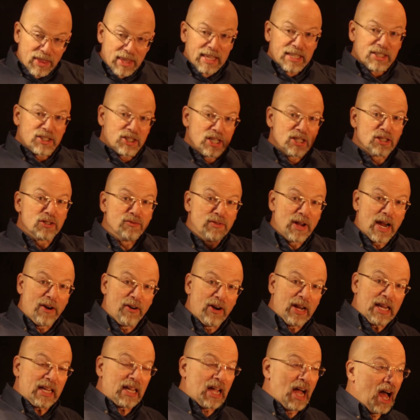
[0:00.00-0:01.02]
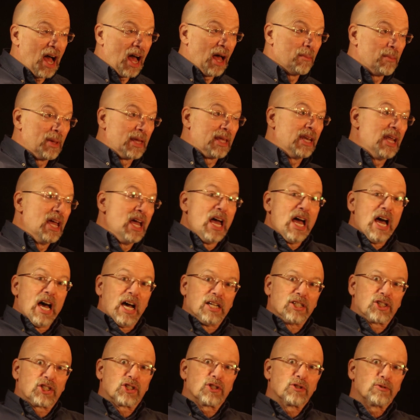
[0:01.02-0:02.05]
this is very common,
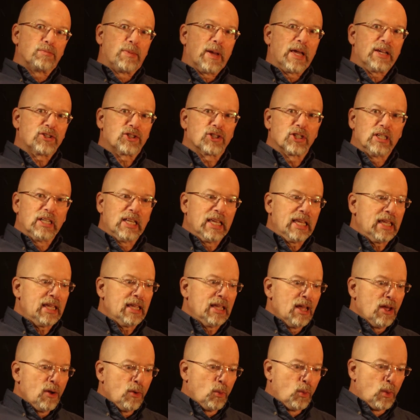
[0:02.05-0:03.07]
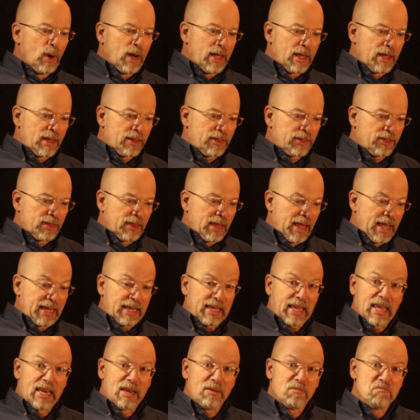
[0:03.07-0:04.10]
especially with
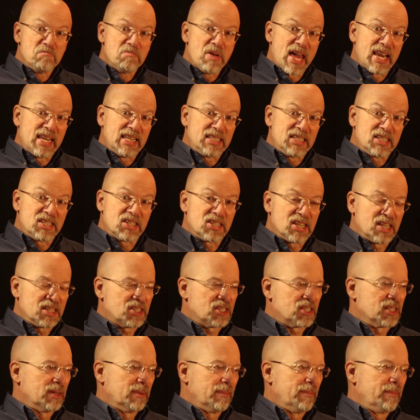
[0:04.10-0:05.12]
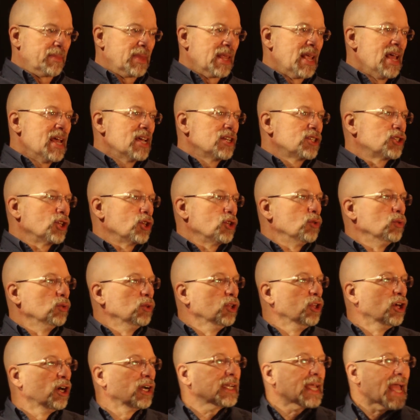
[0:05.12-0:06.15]
like an embedded system. So you
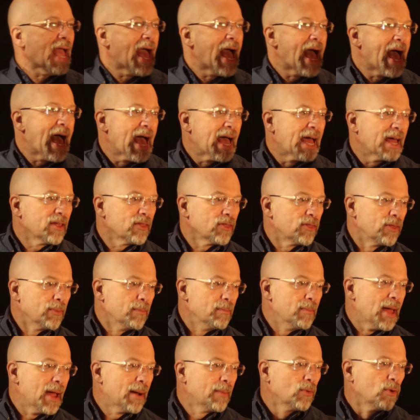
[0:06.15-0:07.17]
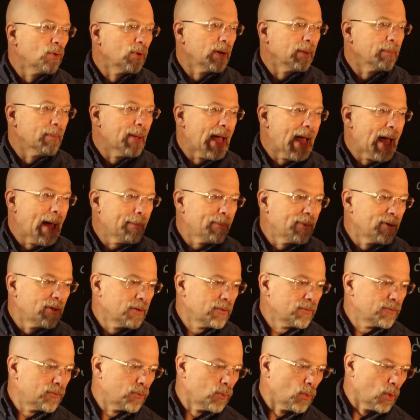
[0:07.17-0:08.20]
look at the memory map
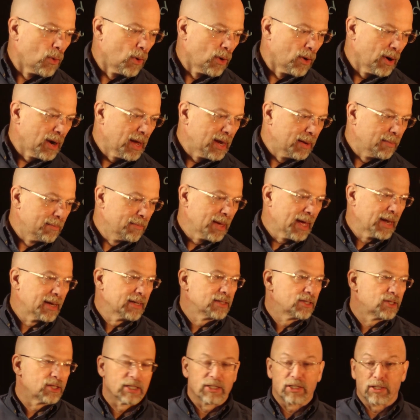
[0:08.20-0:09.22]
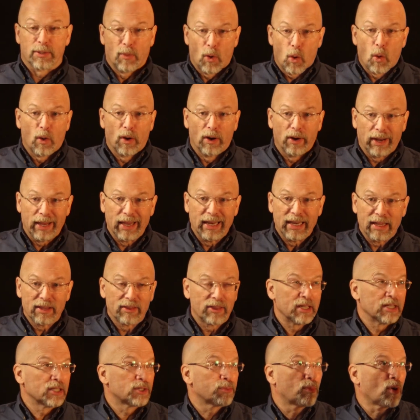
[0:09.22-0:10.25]
for an embedded system or any of
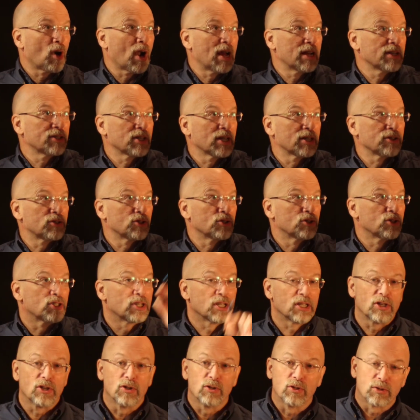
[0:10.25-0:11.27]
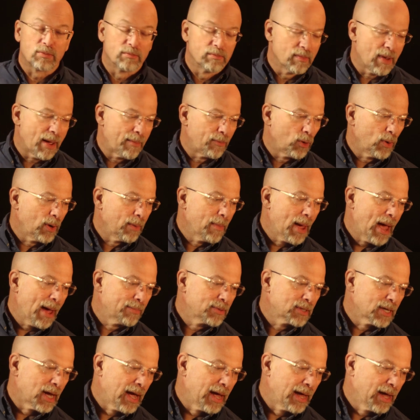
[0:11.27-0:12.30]
these processors that use memory
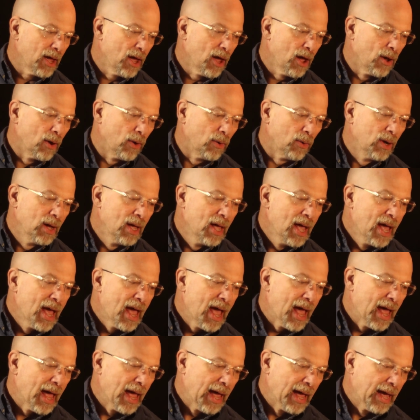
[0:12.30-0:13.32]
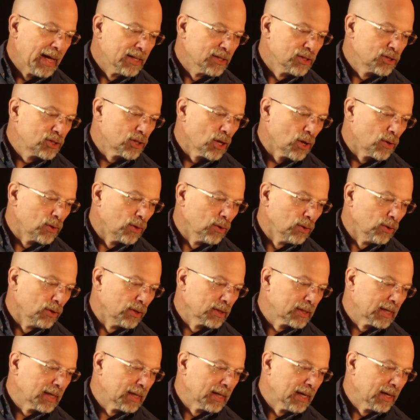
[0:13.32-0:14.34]
mapped IO. And so you're
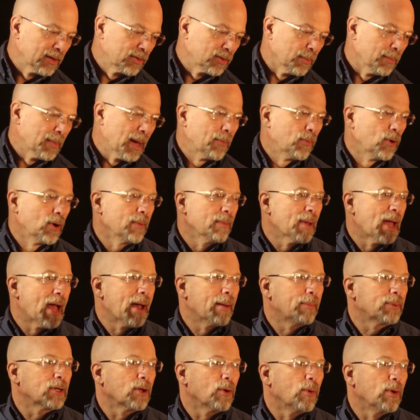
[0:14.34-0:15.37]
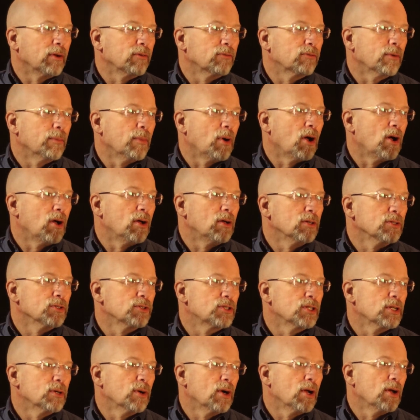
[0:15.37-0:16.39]
looking at the memory map going from all
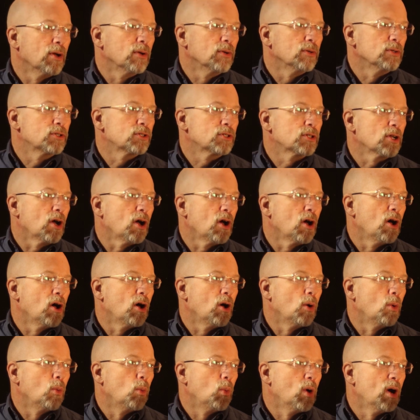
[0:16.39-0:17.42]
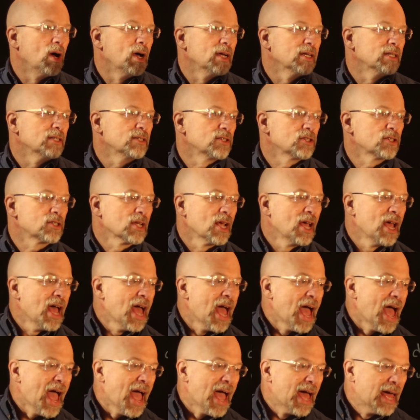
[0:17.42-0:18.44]
zeros to all ones.
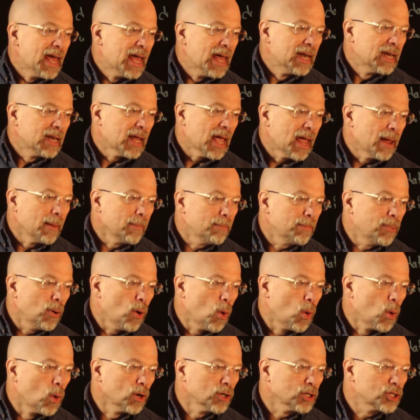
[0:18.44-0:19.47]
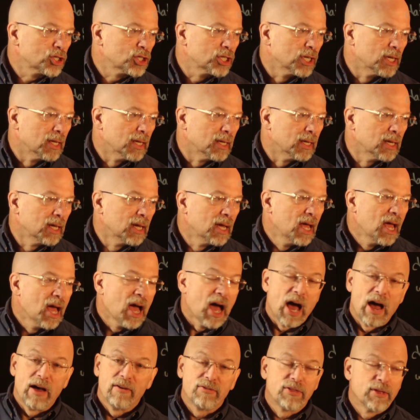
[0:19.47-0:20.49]
And a portion
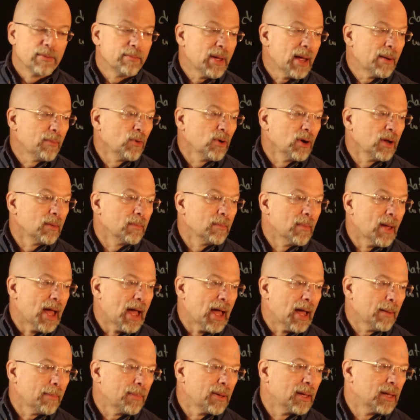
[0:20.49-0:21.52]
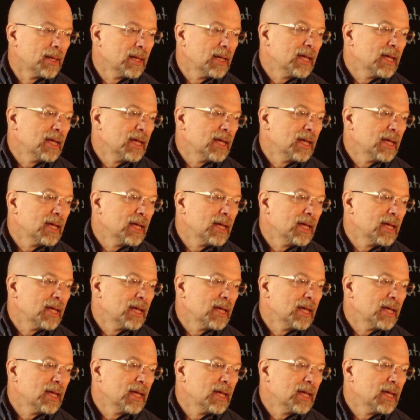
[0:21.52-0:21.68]
of the memory map